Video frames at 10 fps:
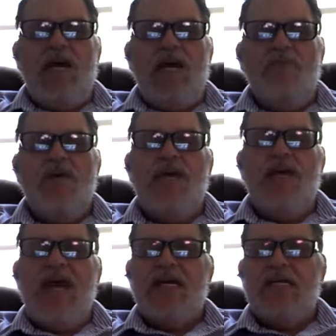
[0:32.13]
If
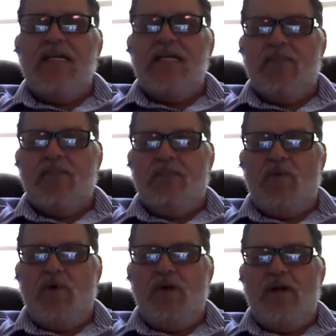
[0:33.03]
we can't get the
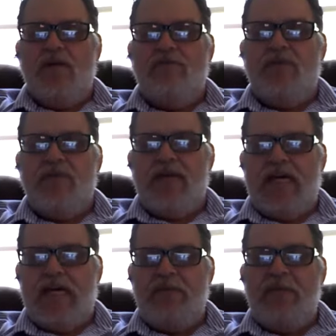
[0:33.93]
support from
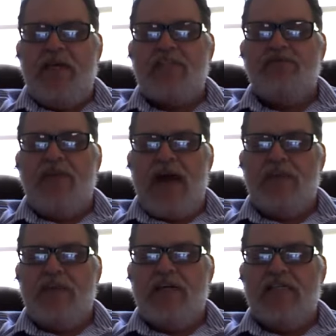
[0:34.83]
the inmates'
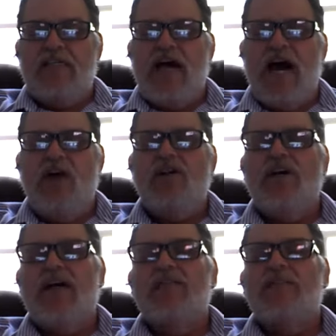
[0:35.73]
families, how do
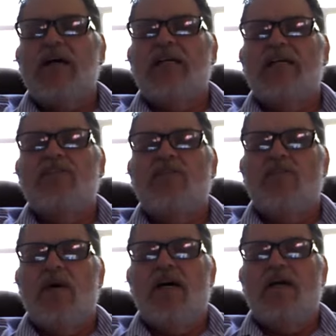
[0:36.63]
you expect us
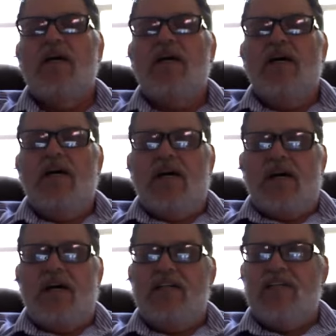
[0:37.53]
to win?
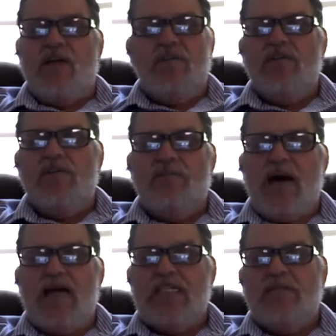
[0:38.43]
It's almost
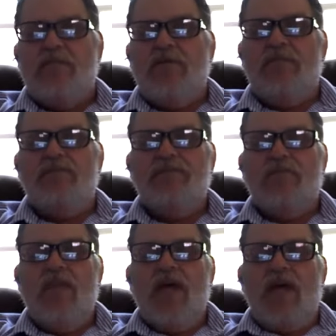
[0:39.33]
impossible.
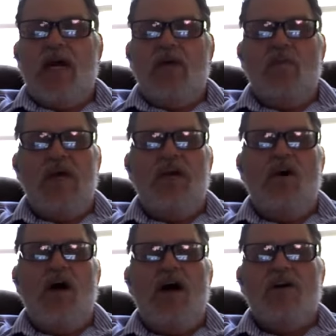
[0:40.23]
We
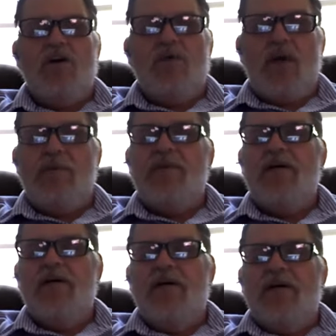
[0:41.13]
know how
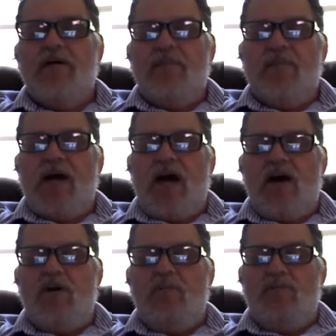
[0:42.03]
corrupt
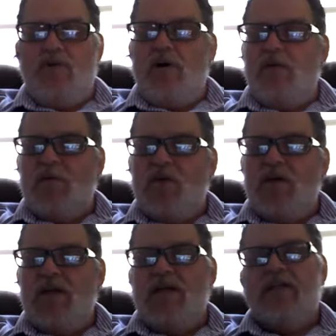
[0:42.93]
our parole
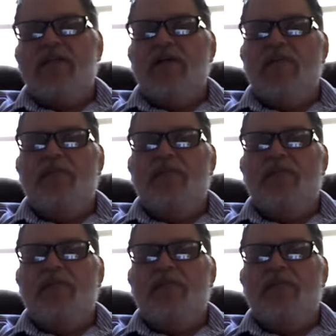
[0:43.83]
board is,